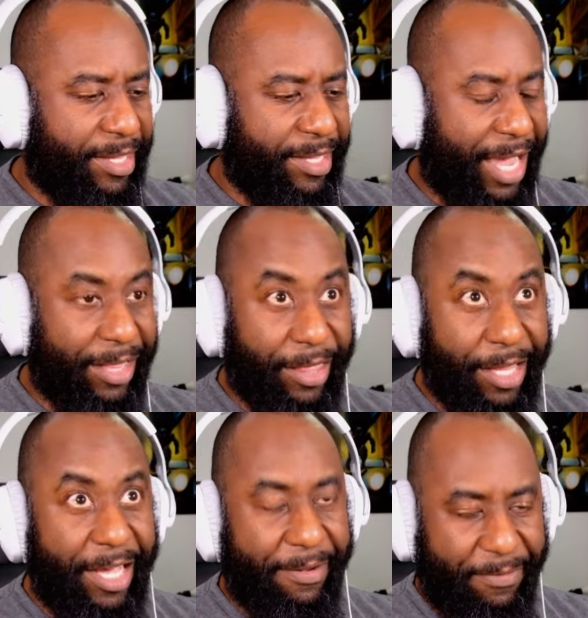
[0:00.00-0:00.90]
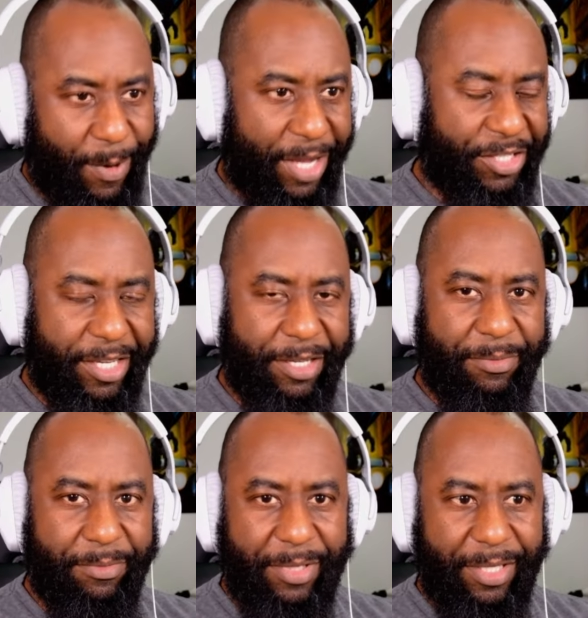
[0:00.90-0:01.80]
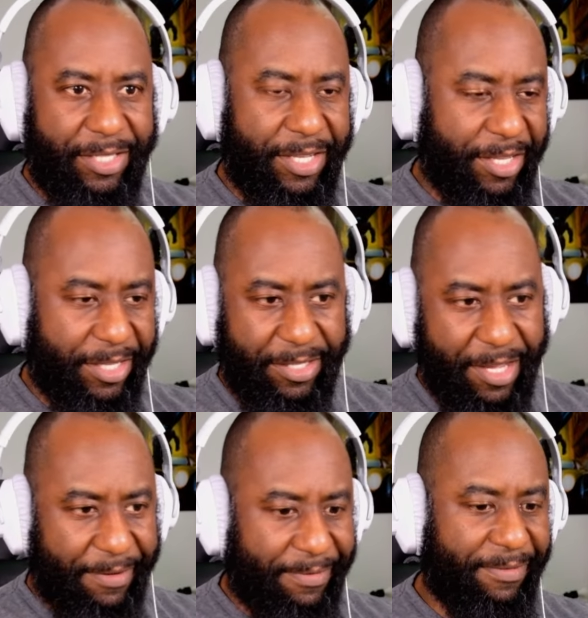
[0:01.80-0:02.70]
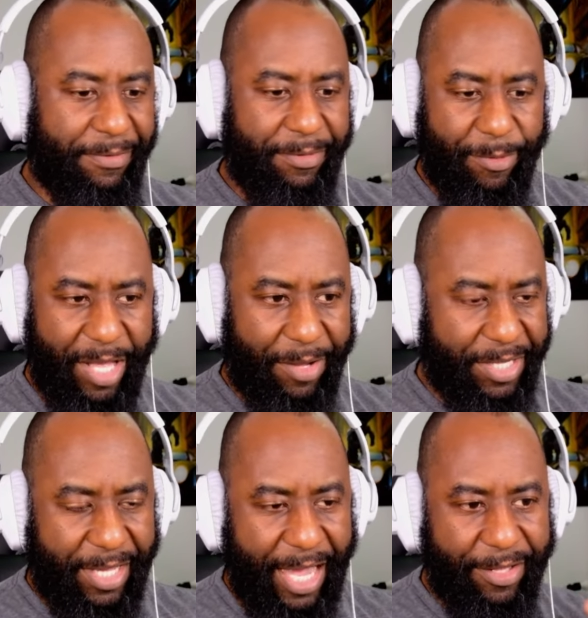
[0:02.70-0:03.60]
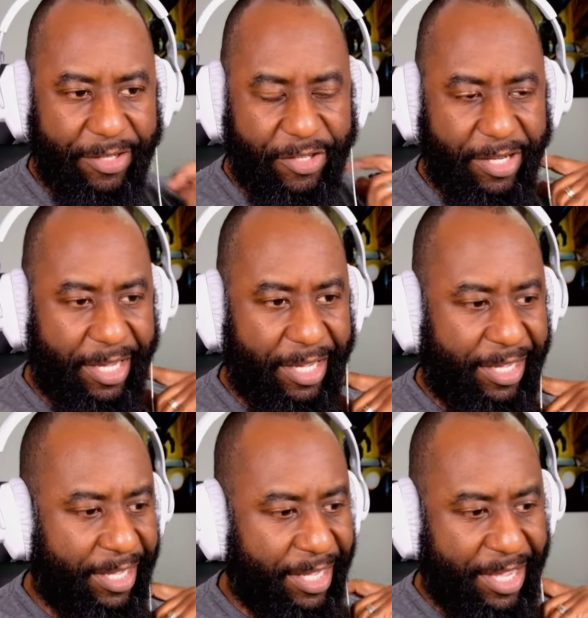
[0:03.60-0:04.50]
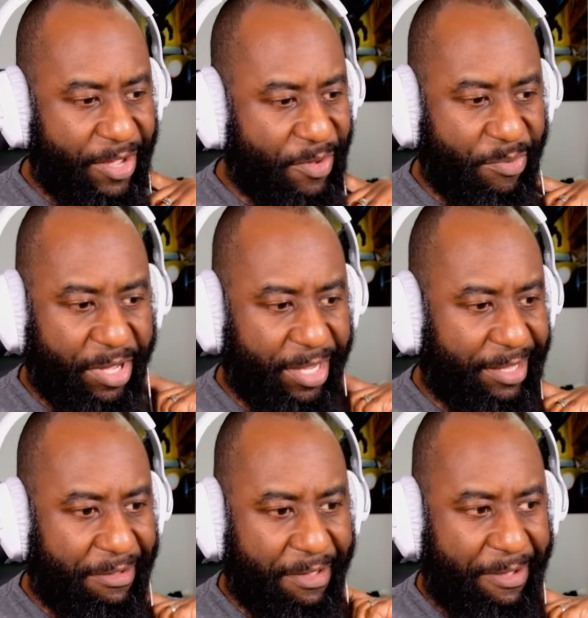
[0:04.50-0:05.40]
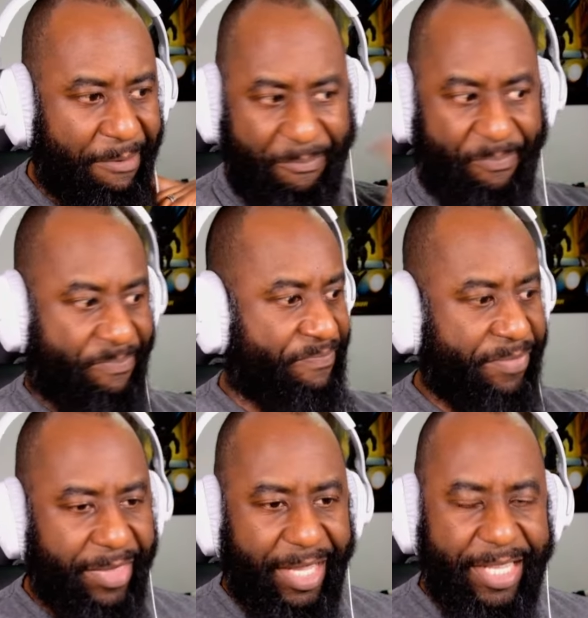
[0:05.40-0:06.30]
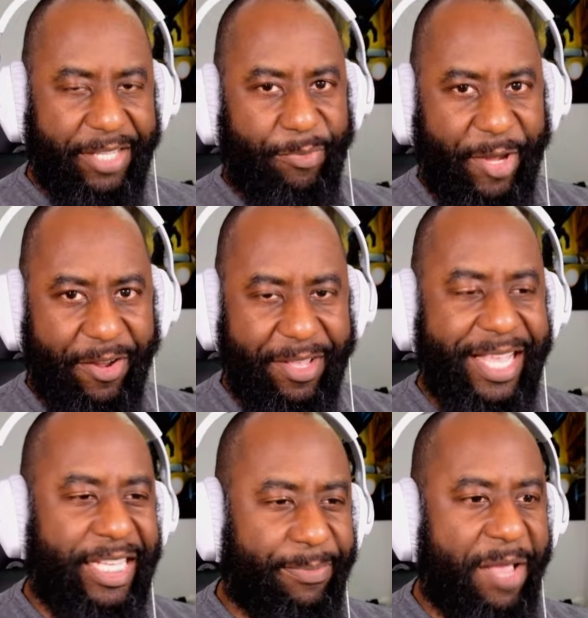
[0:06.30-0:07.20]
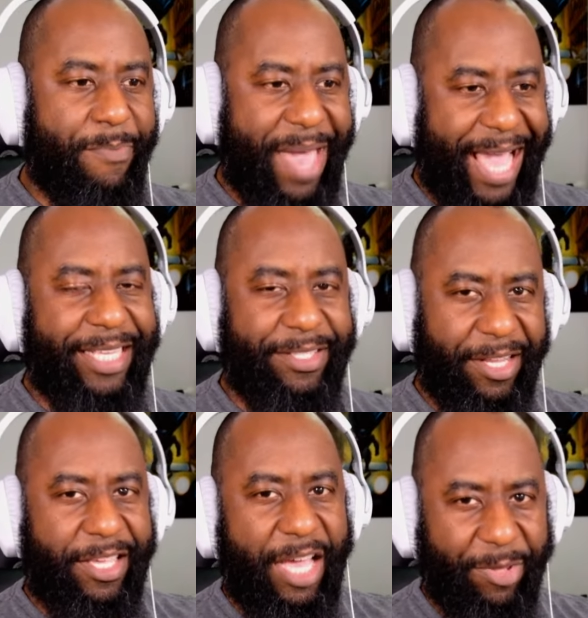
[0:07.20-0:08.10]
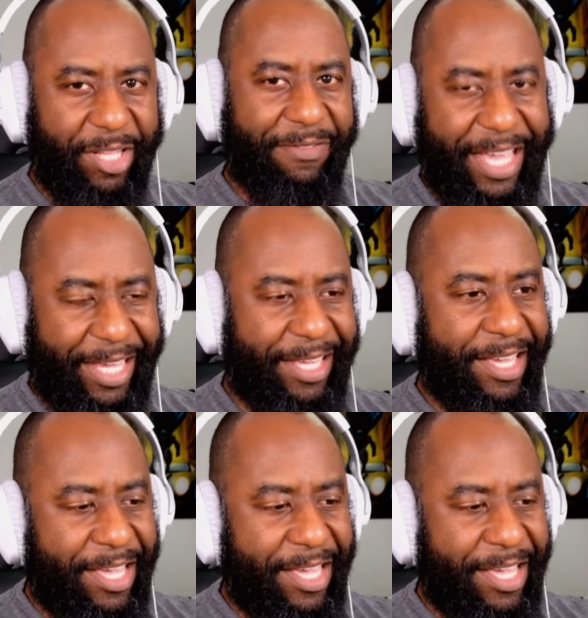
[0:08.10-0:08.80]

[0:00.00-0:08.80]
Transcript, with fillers: I loved watching him and listening to his stuff when I was in college. Uh, but then he disappeared, and he's been back. He's done a couple of like